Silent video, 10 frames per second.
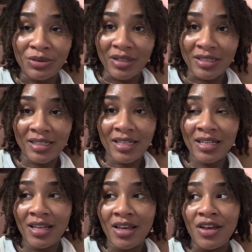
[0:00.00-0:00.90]
because
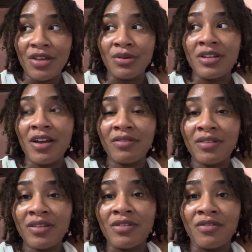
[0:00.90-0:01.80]
then you'll
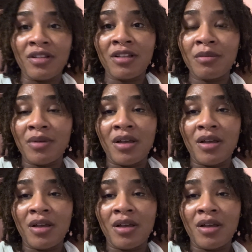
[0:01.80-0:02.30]
definitely develop